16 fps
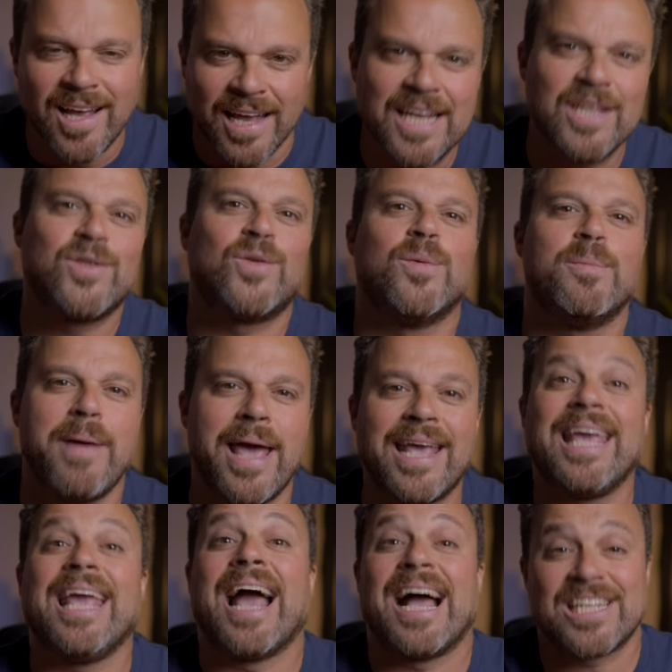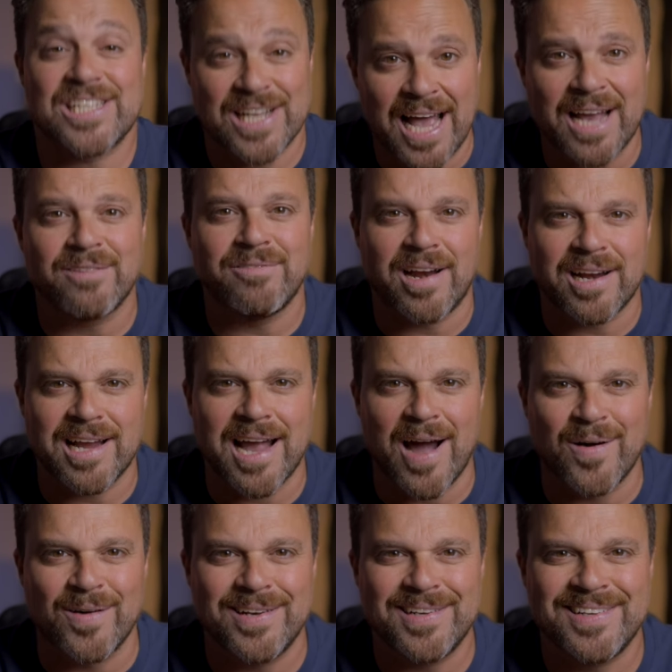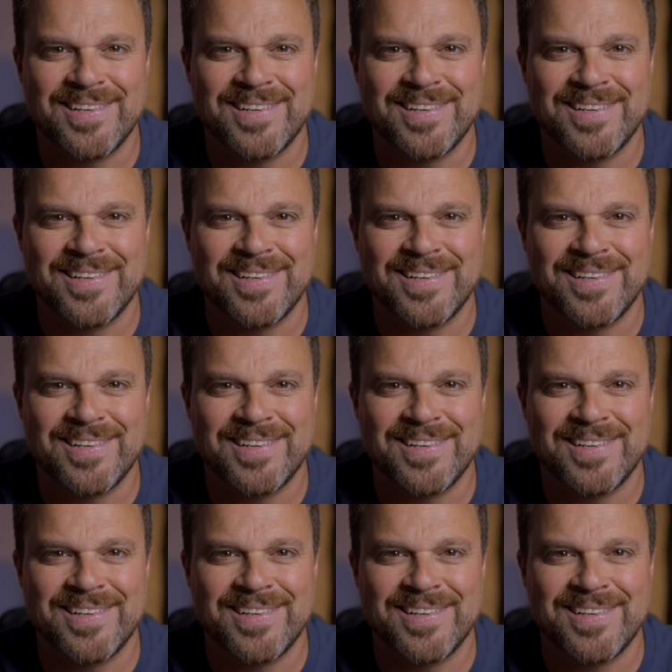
into making a Schlagwerk Cajon.